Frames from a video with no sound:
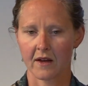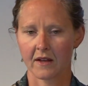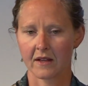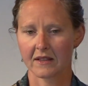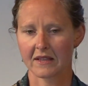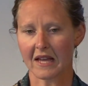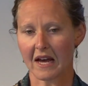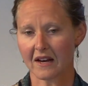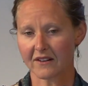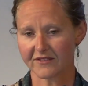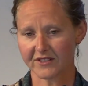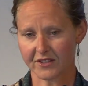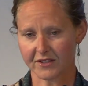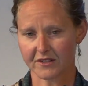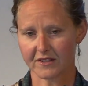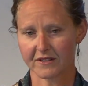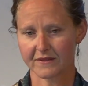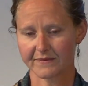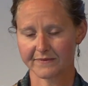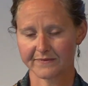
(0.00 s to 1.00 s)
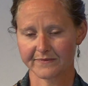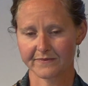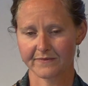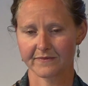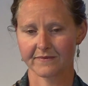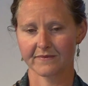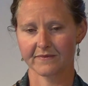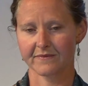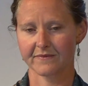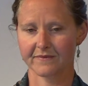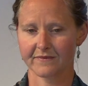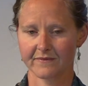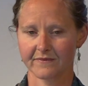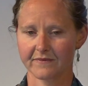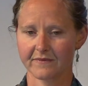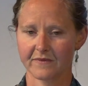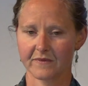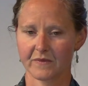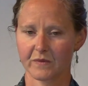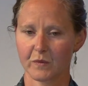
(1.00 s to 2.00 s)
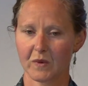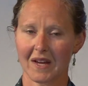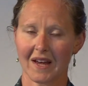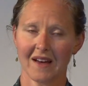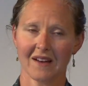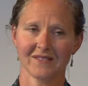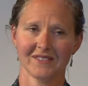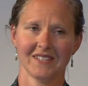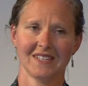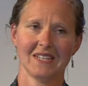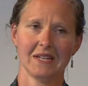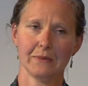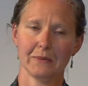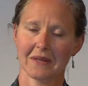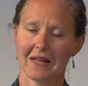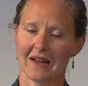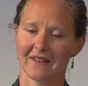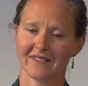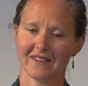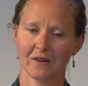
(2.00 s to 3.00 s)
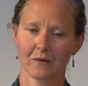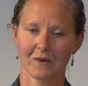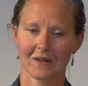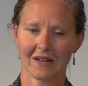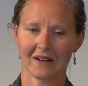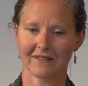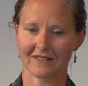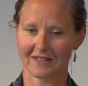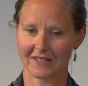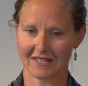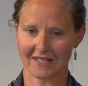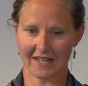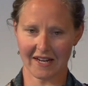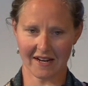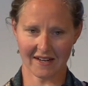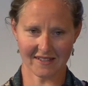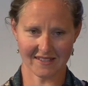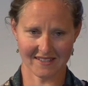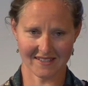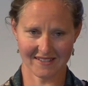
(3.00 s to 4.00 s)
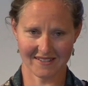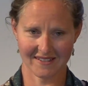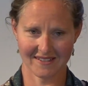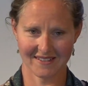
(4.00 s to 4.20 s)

Laughter. We have to keep laughing, whatever it takes.